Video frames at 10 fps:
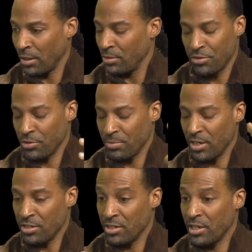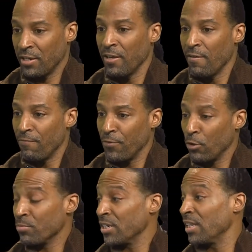excuse me, I should say,
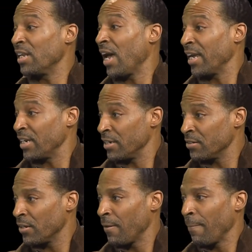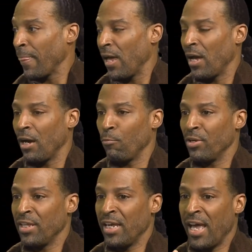films in the 90s when
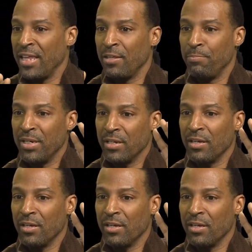they had the big